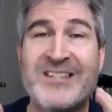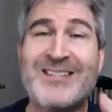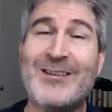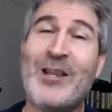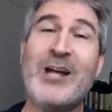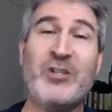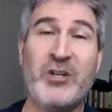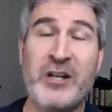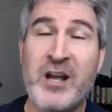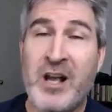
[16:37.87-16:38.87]

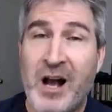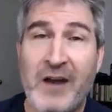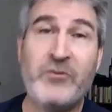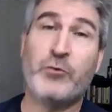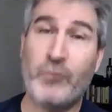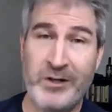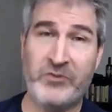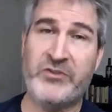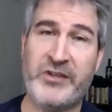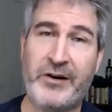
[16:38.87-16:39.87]
selection of
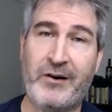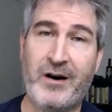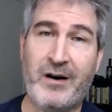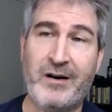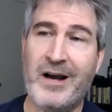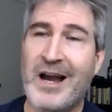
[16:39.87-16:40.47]
drills there are.